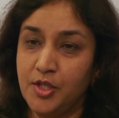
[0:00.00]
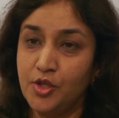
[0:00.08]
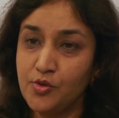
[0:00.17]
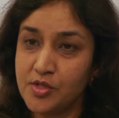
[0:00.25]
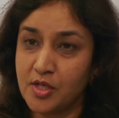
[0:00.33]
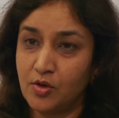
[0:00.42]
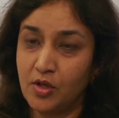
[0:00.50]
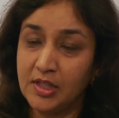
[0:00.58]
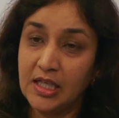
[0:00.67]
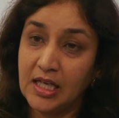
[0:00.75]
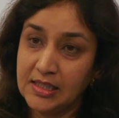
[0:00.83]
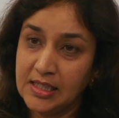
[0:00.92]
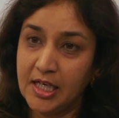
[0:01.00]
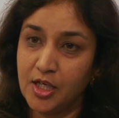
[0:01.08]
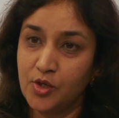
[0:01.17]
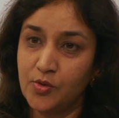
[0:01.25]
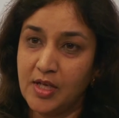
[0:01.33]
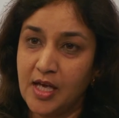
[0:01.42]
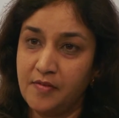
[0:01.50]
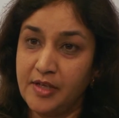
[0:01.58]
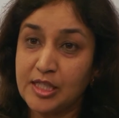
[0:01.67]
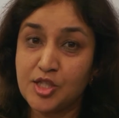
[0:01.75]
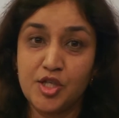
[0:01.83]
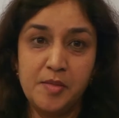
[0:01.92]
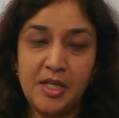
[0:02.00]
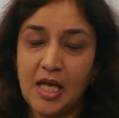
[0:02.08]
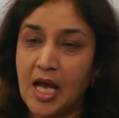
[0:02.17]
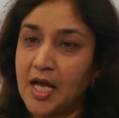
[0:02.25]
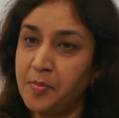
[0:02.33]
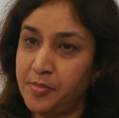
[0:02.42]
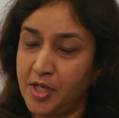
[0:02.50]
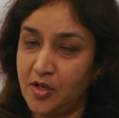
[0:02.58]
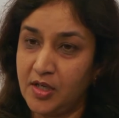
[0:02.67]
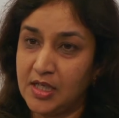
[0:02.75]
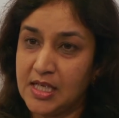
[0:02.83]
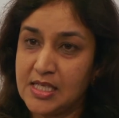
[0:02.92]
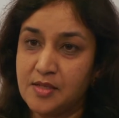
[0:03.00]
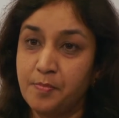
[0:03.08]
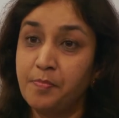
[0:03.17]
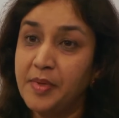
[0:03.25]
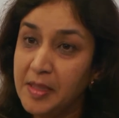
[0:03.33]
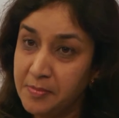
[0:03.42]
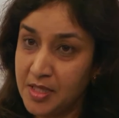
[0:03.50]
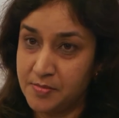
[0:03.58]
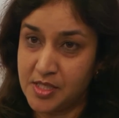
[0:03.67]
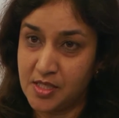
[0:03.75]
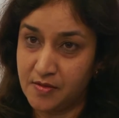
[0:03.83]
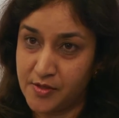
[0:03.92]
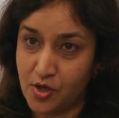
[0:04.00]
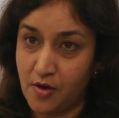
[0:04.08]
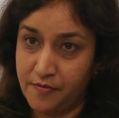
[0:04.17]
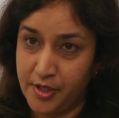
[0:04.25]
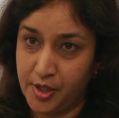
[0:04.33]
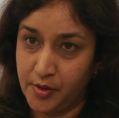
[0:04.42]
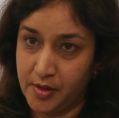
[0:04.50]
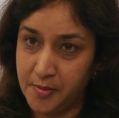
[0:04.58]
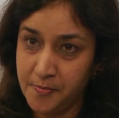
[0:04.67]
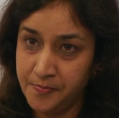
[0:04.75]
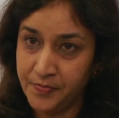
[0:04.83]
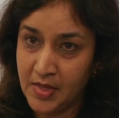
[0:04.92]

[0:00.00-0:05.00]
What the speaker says: user on the other end could have extremely high prioritized premium service offered to him,